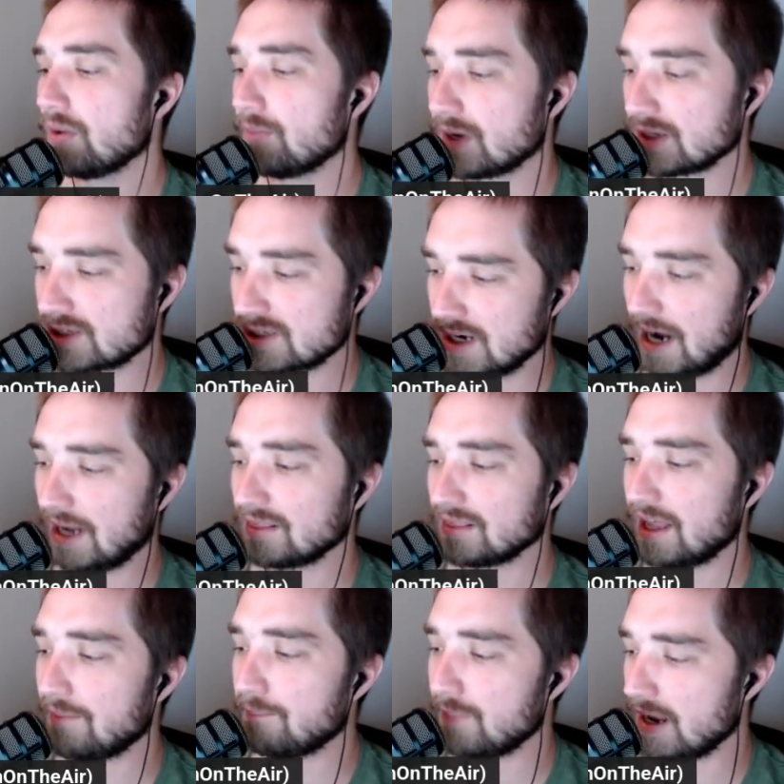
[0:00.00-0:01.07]
We must not
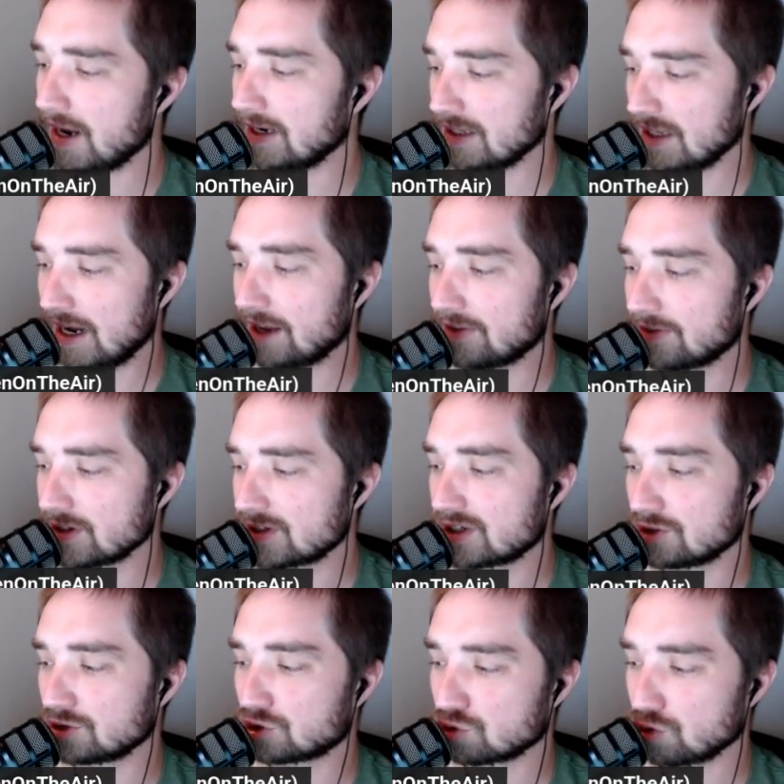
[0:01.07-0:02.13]
let men like this
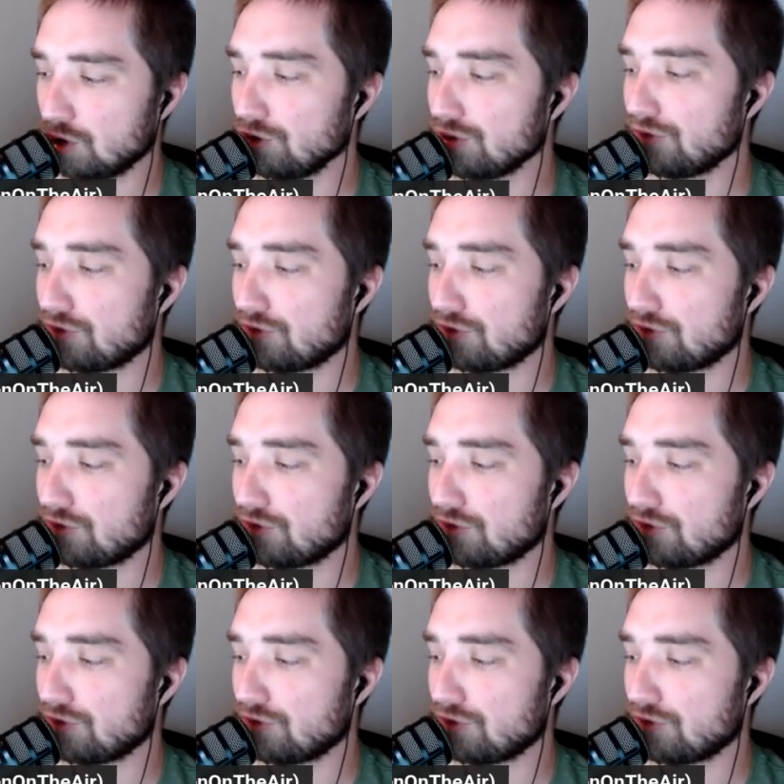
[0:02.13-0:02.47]
control